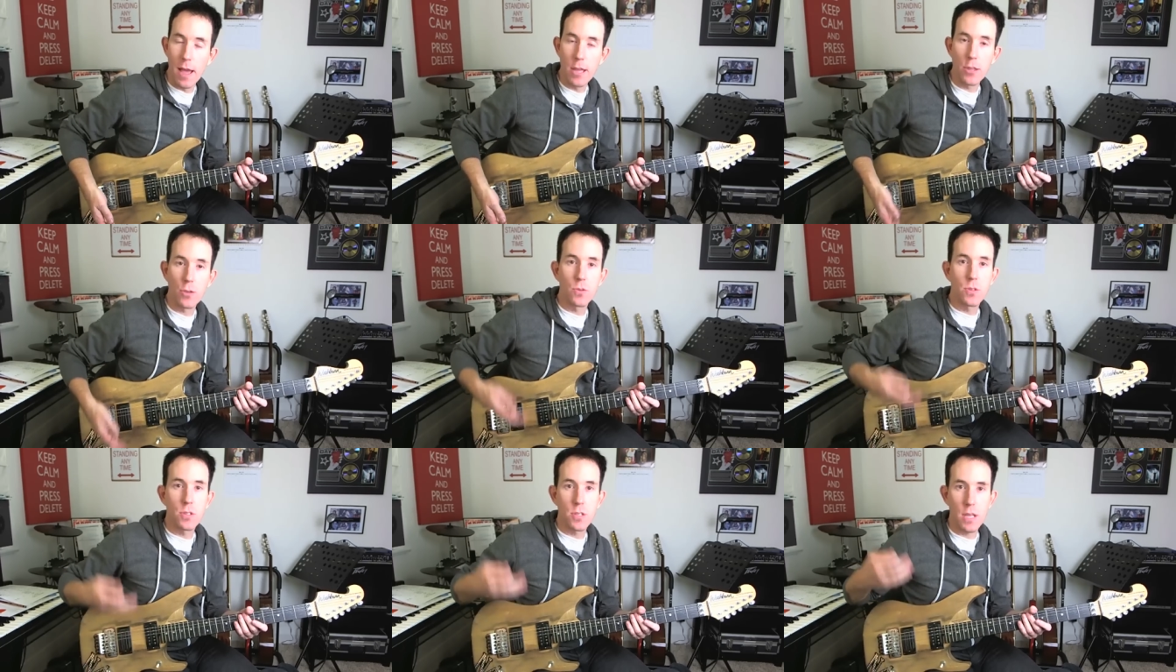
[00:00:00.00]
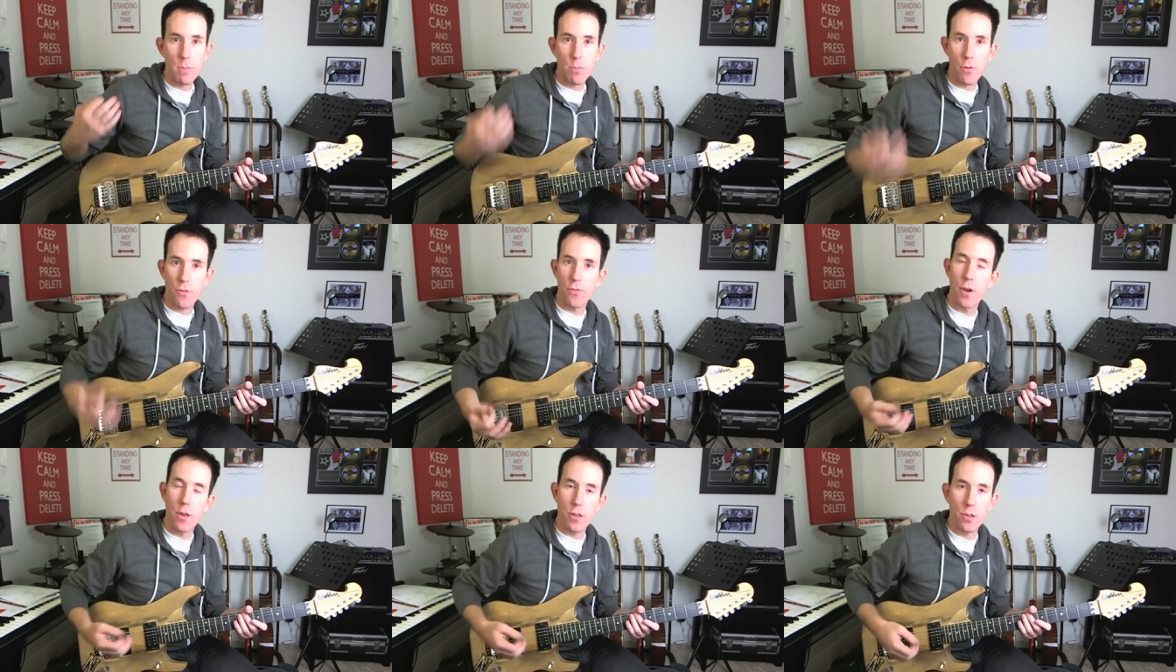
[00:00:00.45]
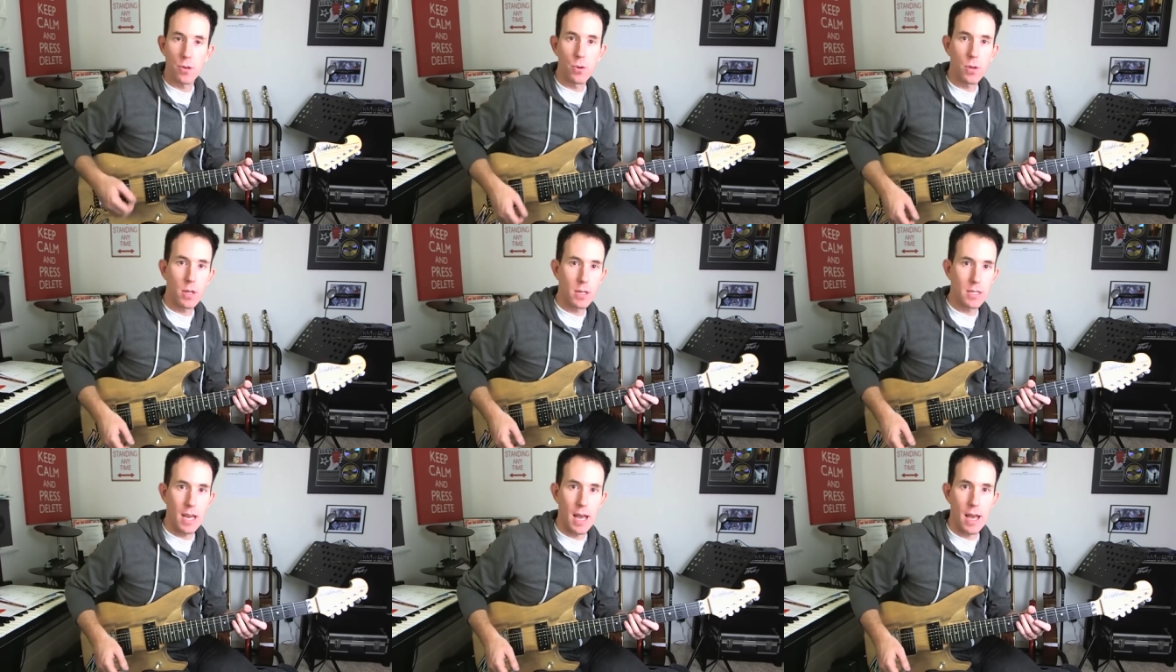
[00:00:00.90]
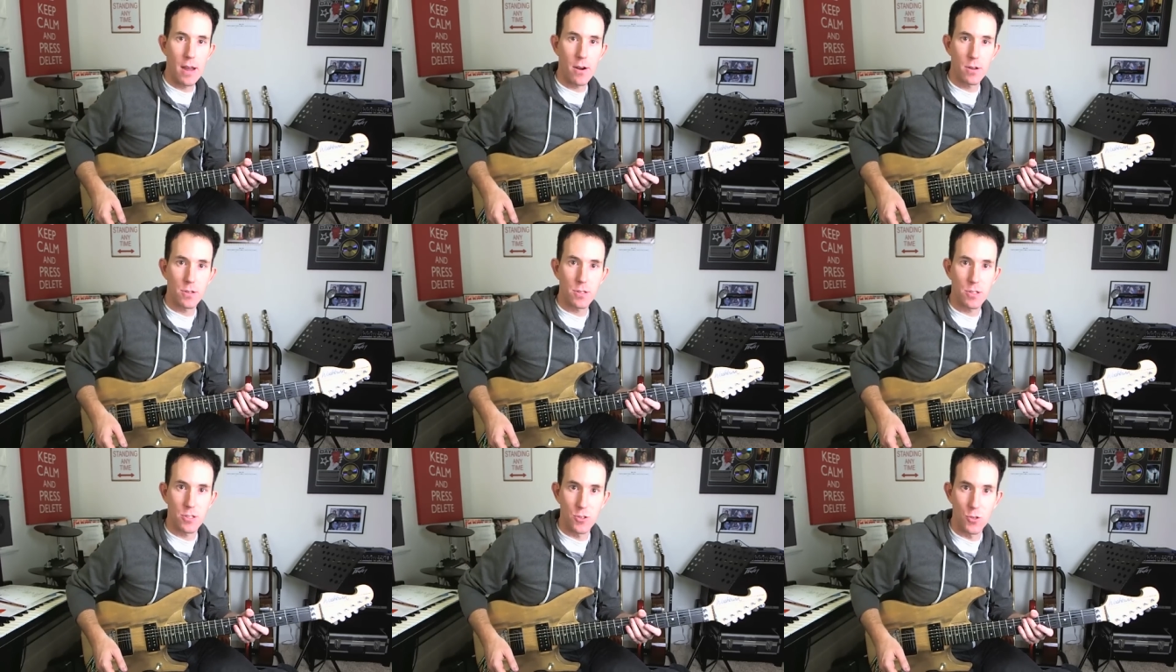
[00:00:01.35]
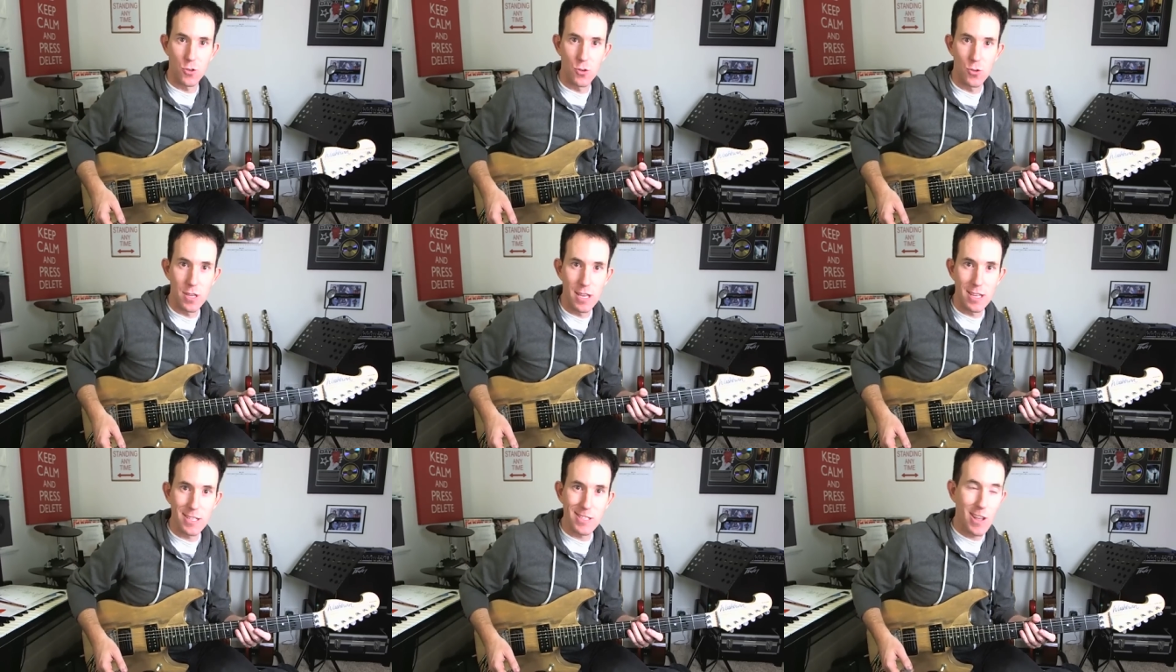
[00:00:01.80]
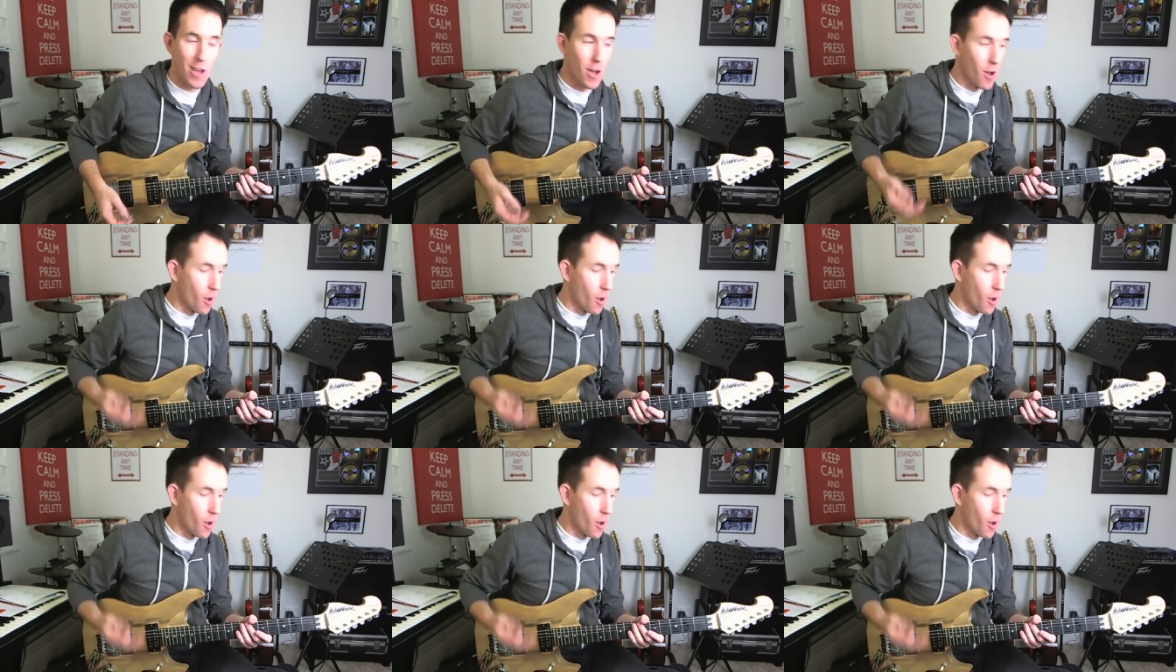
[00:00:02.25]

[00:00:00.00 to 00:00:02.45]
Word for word: and you'll see professional guitarists do this